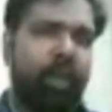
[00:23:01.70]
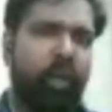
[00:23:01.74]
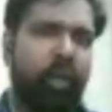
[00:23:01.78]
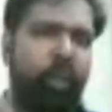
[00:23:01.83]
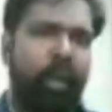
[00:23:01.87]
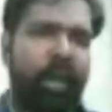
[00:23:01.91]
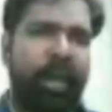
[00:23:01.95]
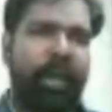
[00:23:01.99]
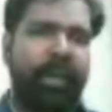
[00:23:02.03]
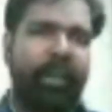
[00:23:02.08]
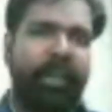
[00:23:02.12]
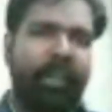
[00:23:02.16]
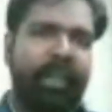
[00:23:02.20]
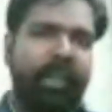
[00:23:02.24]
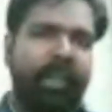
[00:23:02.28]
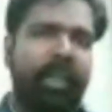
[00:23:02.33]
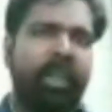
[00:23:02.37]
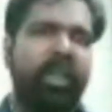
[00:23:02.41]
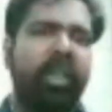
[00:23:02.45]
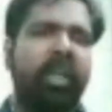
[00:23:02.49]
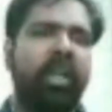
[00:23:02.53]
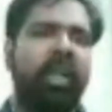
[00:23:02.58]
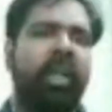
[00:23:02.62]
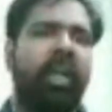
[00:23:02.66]

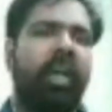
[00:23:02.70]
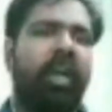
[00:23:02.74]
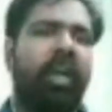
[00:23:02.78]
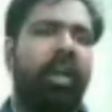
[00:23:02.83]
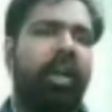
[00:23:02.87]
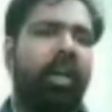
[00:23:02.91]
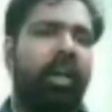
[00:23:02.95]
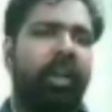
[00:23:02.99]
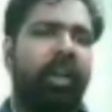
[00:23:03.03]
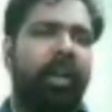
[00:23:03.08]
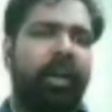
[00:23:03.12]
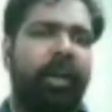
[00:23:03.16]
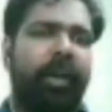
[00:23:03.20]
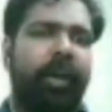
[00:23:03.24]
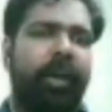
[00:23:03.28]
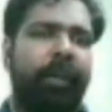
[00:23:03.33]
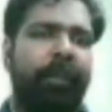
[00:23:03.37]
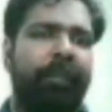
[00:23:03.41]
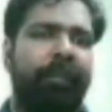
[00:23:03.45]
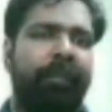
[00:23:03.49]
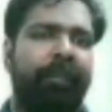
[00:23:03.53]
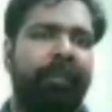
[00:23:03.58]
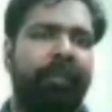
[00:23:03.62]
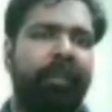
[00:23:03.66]
anti-Indira
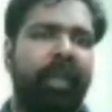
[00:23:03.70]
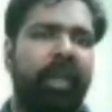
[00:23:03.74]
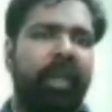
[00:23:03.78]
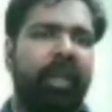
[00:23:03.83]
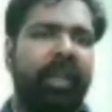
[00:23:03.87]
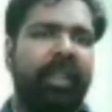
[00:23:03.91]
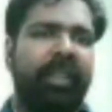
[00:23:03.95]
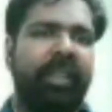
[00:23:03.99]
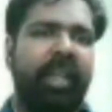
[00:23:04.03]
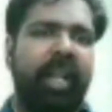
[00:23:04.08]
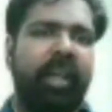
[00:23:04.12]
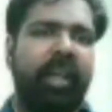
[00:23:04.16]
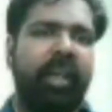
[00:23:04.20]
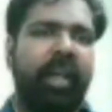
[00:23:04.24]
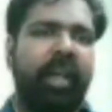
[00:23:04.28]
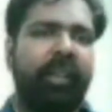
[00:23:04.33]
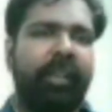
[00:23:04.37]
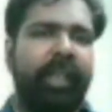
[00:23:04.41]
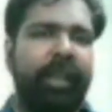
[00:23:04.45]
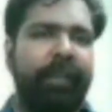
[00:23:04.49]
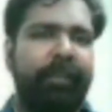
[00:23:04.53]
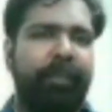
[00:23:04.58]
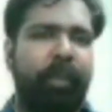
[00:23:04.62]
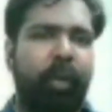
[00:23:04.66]
um, Gandhi
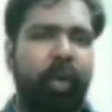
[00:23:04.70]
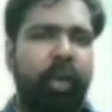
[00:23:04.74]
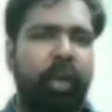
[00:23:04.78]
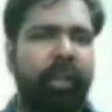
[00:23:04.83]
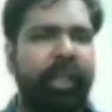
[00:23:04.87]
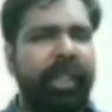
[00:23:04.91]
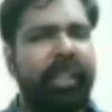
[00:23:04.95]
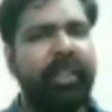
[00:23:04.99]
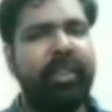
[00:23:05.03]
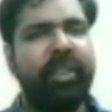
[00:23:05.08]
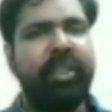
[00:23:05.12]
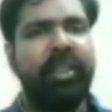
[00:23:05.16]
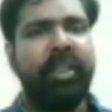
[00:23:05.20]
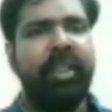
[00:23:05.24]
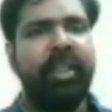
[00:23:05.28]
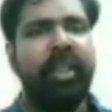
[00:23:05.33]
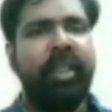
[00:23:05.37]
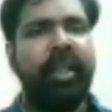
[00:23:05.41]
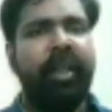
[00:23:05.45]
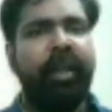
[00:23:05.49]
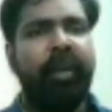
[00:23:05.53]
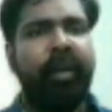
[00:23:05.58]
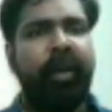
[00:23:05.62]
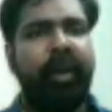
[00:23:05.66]
politics,
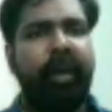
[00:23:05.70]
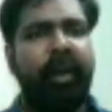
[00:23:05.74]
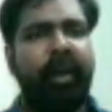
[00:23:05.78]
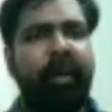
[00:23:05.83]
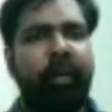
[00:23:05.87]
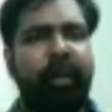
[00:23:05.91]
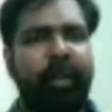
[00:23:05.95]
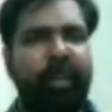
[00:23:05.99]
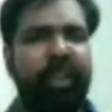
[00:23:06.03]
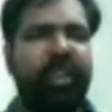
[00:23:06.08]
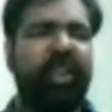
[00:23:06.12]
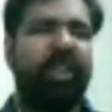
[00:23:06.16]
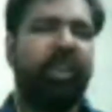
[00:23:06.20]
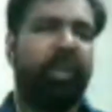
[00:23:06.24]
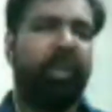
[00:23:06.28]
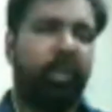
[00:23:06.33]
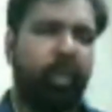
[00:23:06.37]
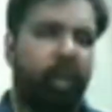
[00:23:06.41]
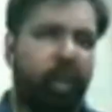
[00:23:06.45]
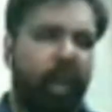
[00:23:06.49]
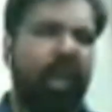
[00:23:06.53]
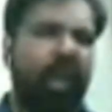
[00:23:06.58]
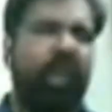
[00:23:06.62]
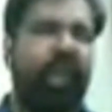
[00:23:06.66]
which is
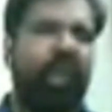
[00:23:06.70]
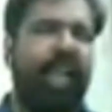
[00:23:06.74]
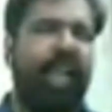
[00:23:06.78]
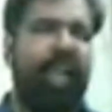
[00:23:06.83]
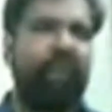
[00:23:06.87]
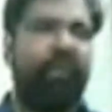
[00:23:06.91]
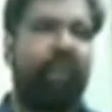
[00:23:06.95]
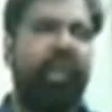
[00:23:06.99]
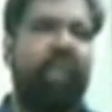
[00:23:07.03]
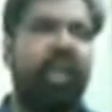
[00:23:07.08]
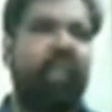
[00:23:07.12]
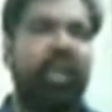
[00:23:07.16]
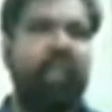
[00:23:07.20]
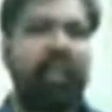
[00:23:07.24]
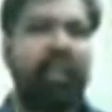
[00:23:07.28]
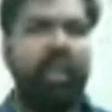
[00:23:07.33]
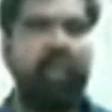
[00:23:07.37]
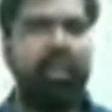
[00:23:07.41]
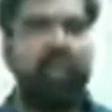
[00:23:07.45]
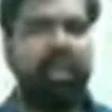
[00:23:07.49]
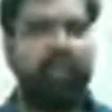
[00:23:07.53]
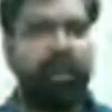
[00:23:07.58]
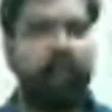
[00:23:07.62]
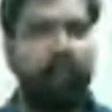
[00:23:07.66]
quite evident in
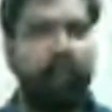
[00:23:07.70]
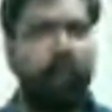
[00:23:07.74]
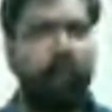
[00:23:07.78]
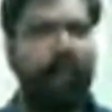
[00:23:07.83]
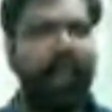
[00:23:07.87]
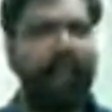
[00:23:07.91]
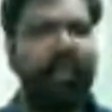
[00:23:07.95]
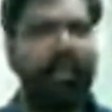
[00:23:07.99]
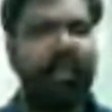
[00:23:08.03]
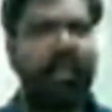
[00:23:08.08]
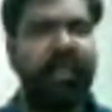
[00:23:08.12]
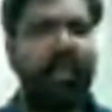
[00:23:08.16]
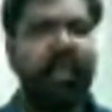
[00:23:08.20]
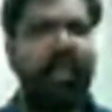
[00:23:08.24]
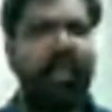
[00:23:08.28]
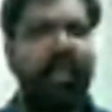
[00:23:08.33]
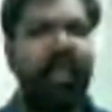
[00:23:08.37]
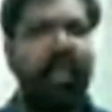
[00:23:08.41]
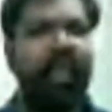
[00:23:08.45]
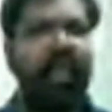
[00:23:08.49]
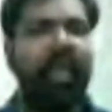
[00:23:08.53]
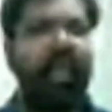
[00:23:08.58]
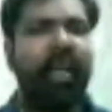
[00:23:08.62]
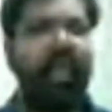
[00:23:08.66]
his novels
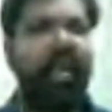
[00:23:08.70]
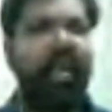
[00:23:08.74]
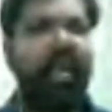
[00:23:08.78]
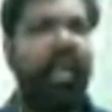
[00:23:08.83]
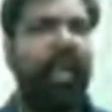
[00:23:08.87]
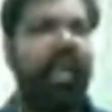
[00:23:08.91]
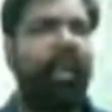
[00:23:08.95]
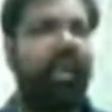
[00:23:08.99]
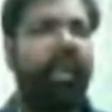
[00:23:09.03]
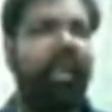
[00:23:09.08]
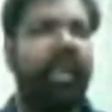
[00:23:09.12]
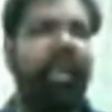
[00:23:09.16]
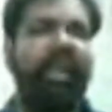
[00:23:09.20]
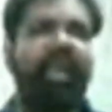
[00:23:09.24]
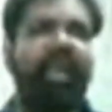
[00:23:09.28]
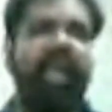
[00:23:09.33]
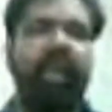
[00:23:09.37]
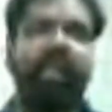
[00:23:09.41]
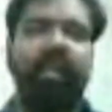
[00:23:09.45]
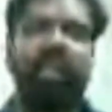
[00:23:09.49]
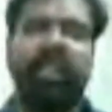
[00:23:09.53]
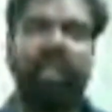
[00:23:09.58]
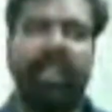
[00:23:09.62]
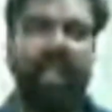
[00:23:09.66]
and it can be
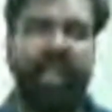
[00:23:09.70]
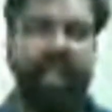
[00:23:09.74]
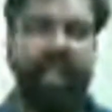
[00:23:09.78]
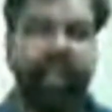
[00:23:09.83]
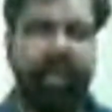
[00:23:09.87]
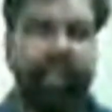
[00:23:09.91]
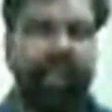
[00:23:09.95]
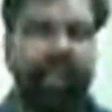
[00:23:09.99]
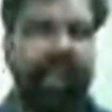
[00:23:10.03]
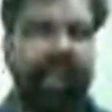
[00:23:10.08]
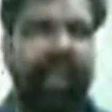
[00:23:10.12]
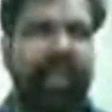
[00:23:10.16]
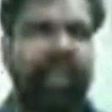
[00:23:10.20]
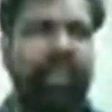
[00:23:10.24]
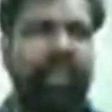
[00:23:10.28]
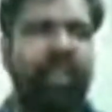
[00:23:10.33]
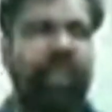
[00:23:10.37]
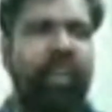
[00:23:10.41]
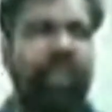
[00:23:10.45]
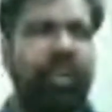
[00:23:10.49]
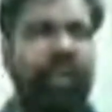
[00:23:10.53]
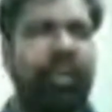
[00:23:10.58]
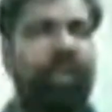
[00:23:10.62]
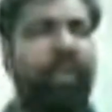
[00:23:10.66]
seen in midnight
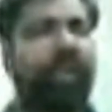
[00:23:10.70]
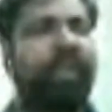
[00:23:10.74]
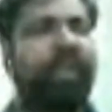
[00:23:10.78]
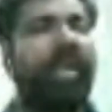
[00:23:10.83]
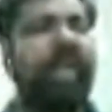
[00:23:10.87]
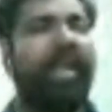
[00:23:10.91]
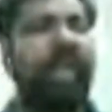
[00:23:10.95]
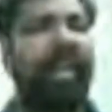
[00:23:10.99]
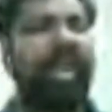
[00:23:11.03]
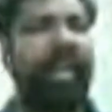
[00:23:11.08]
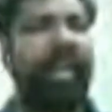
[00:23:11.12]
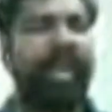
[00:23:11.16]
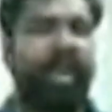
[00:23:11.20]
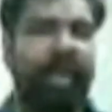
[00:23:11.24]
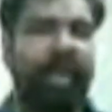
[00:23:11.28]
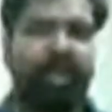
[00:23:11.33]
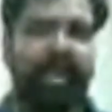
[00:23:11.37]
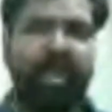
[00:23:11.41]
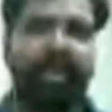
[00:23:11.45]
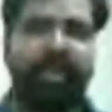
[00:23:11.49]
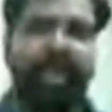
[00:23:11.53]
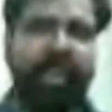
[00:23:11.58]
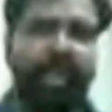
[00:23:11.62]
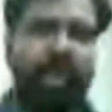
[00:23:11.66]
children but then again i'm
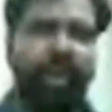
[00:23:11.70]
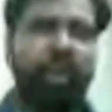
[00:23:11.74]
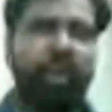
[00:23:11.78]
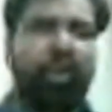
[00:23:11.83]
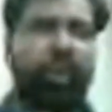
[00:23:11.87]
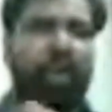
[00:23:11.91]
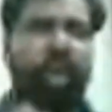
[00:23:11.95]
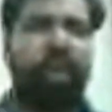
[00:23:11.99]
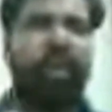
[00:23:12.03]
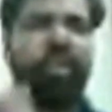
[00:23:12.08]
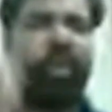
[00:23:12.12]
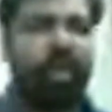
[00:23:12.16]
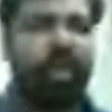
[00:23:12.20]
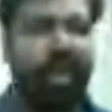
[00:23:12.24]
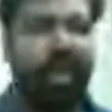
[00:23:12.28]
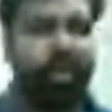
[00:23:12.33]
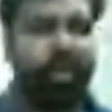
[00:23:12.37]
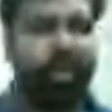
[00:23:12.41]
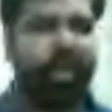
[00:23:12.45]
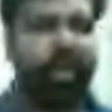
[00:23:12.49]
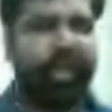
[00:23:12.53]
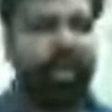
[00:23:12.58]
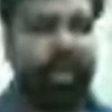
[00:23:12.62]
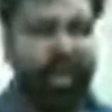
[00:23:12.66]
giving you cross
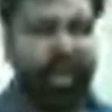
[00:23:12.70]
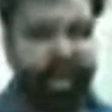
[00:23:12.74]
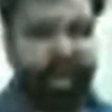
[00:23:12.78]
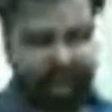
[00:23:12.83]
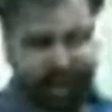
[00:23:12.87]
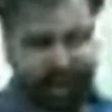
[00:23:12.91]
references